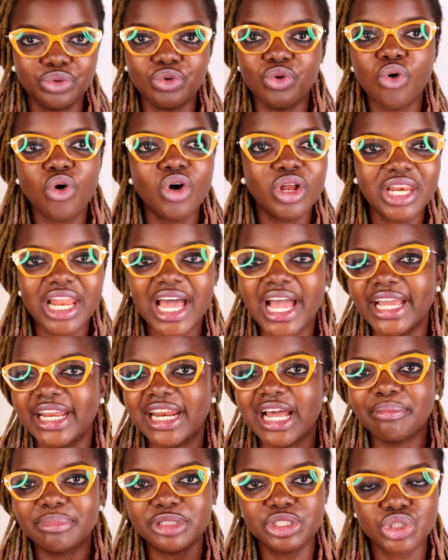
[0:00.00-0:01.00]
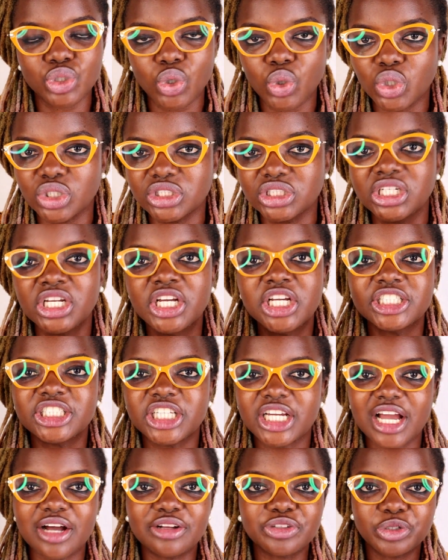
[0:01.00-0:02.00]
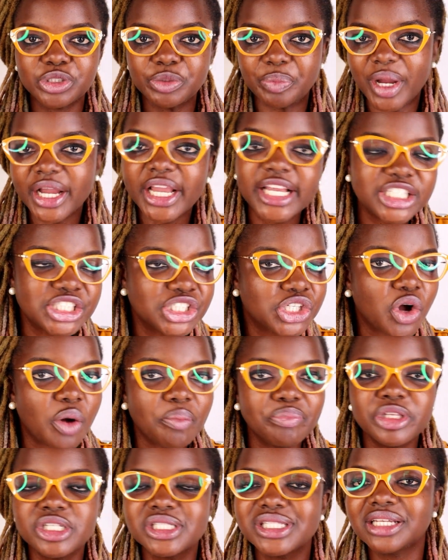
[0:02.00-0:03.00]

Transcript: Go online, Amazon, check out all the packaging companies,